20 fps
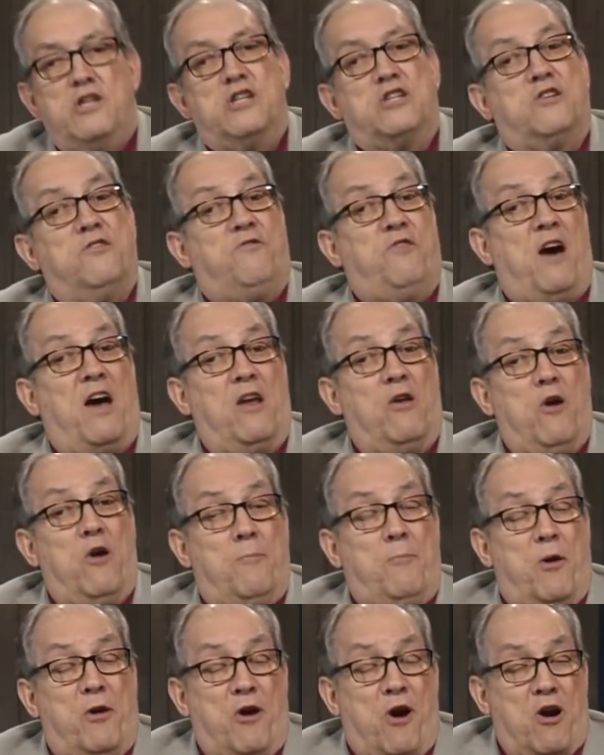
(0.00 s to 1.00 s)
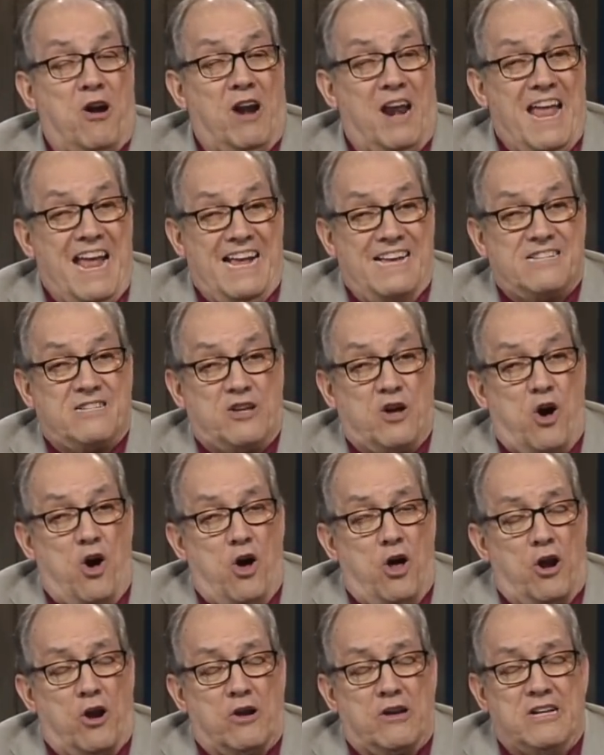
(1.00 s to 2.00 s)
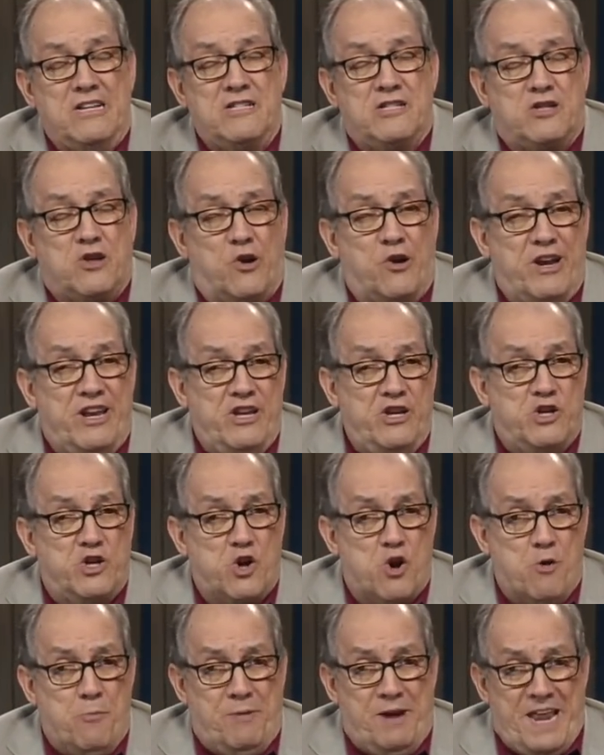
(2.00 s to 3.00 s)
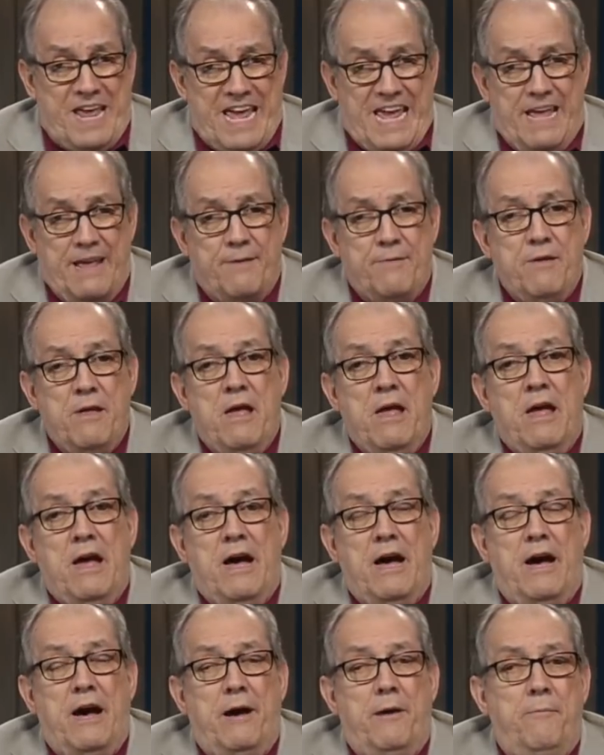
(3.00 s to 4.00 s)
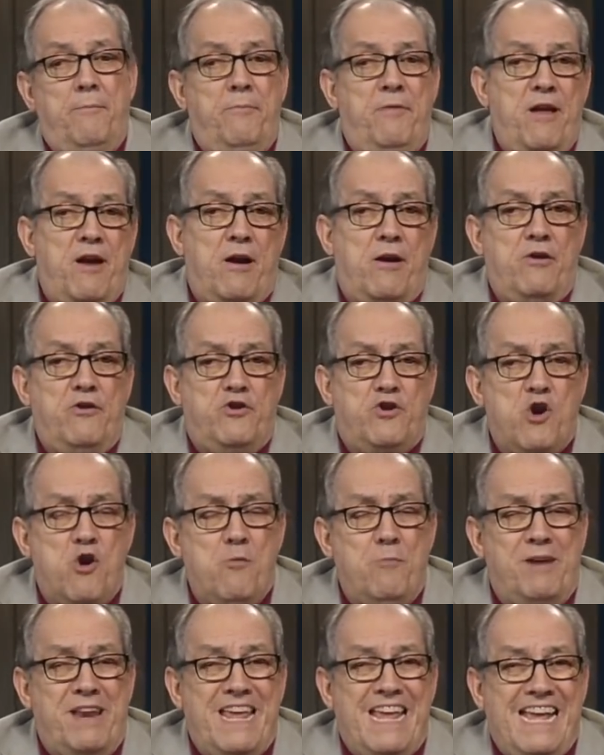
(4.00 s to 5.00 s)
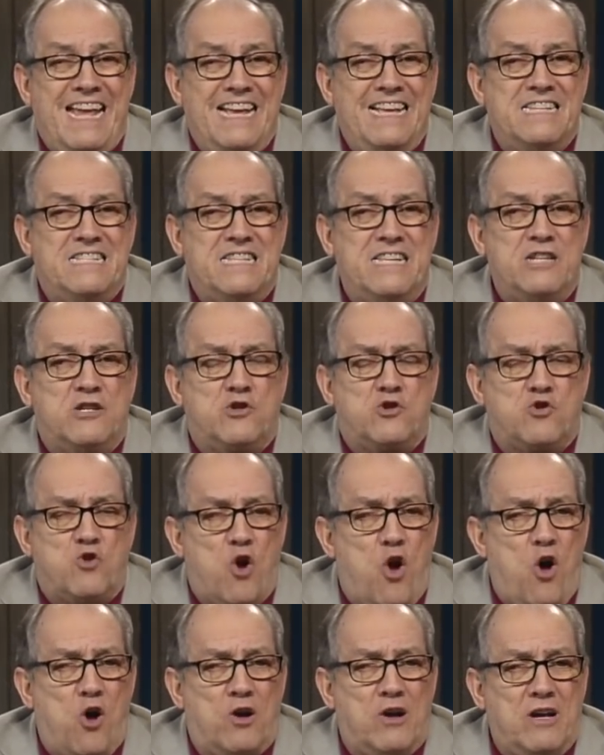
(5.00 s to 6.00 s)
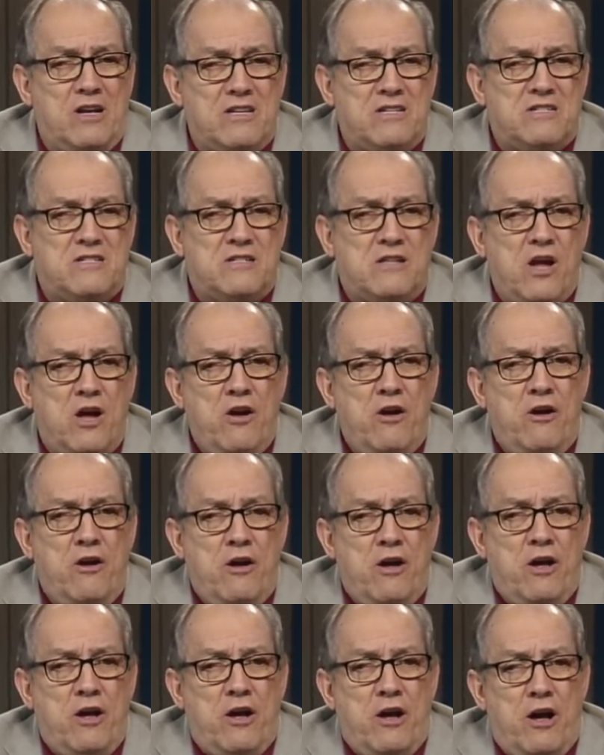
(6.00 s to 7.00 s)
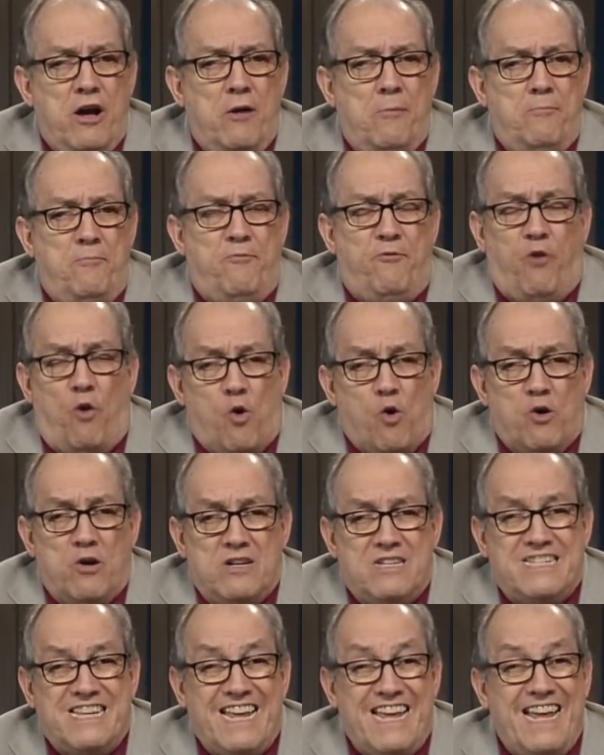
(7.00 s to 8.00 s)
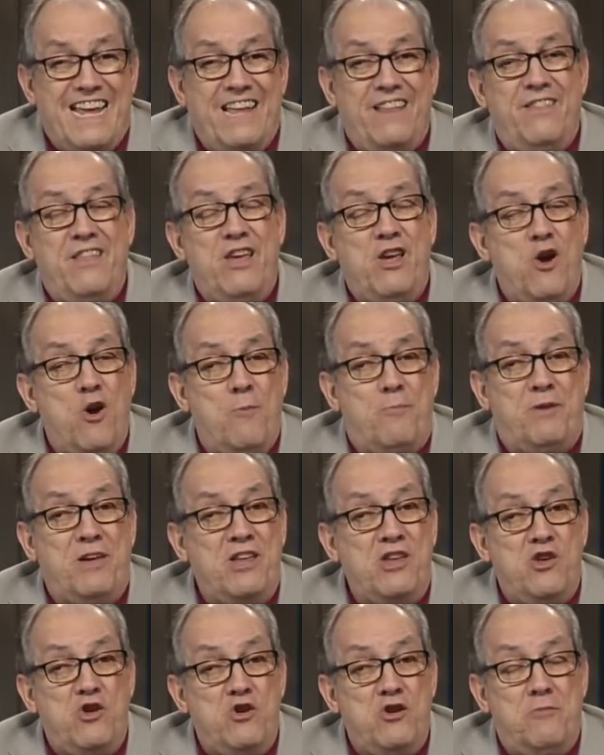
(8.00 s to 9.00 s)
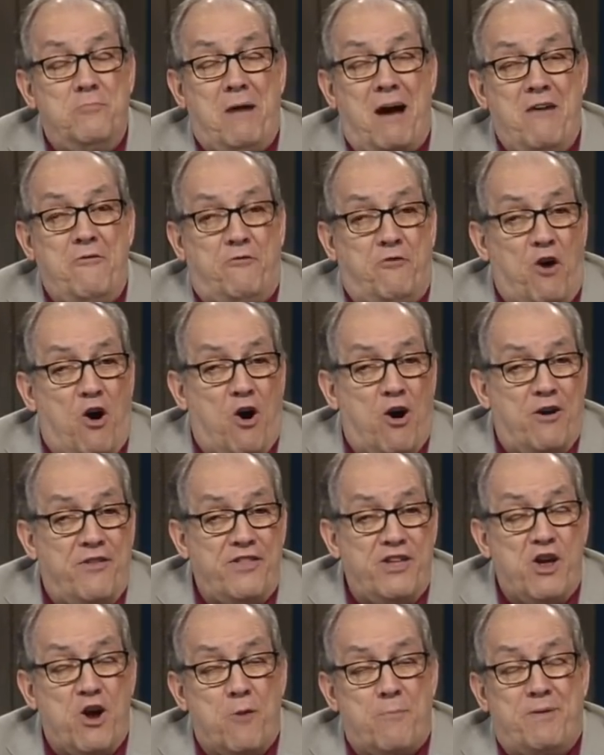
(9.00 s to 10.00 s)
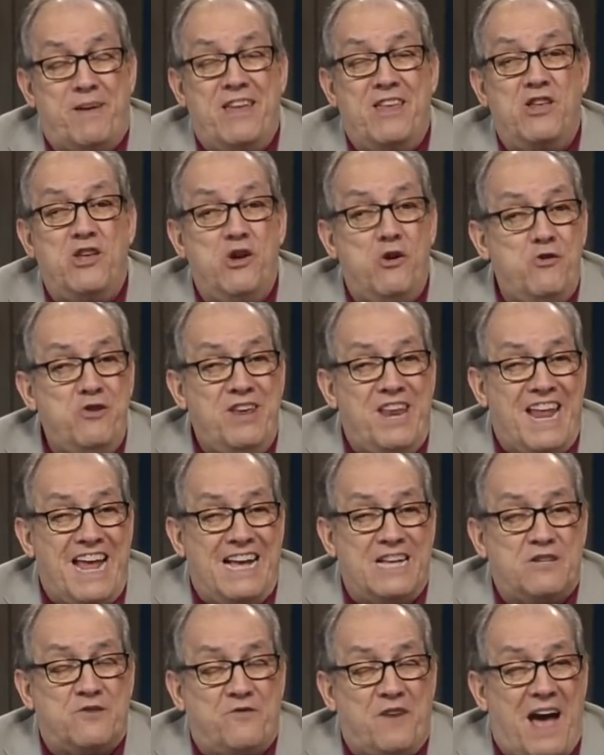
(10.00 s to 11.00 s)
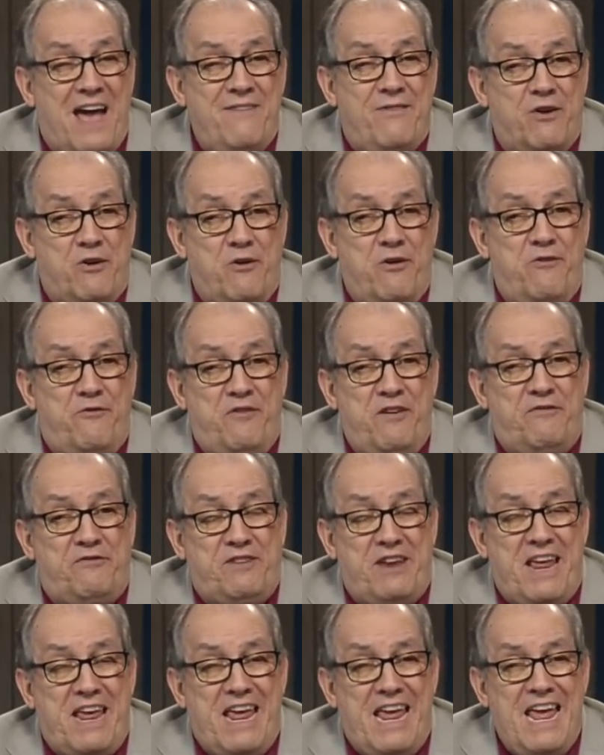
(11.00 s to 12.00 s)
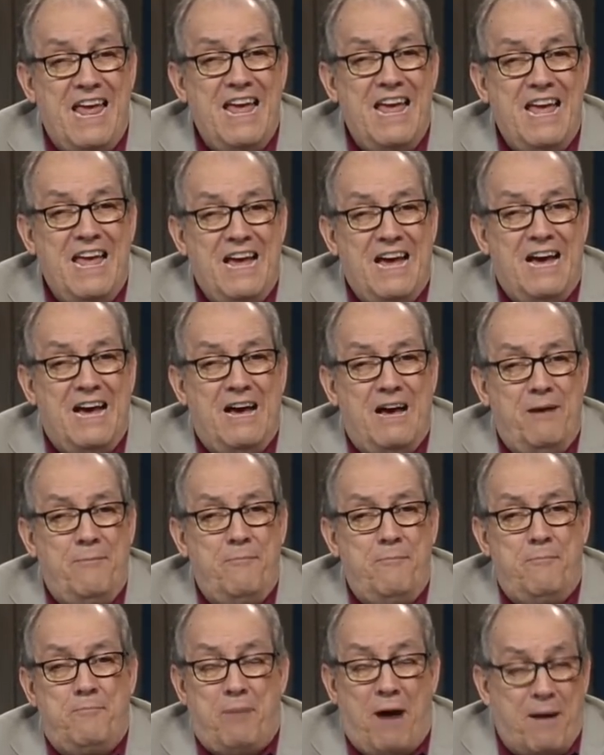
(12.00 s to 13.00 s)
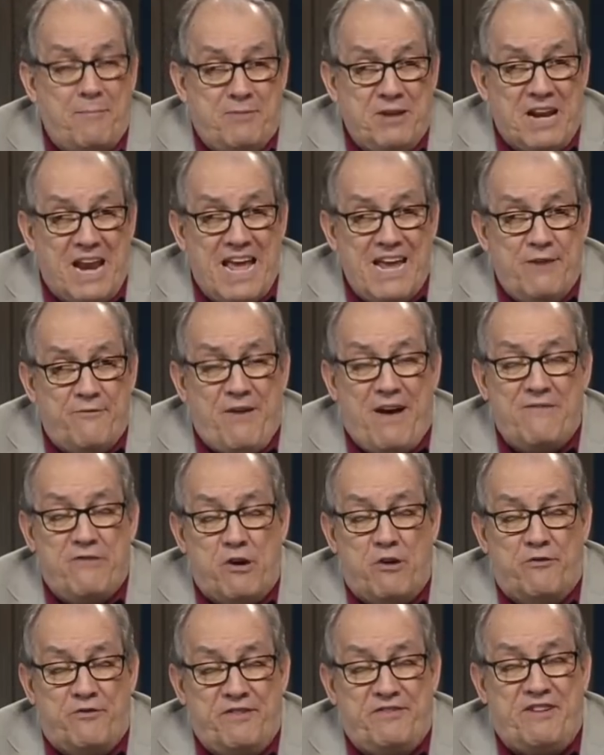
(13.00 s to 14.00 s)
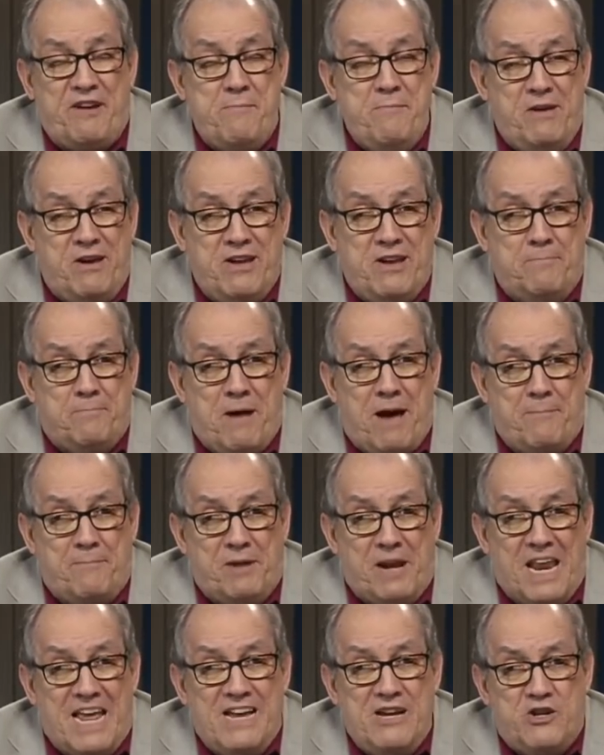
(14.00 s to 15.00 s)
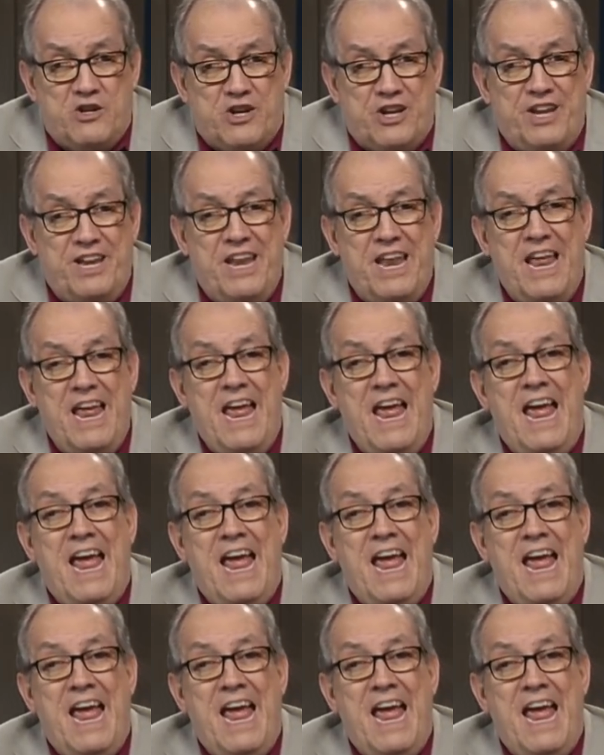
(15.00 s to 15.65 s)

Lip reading: Just to follow up on our last caller concerning Germany. Germany is the strongest force in the European Union by far, and the European Union has 550 550 million population,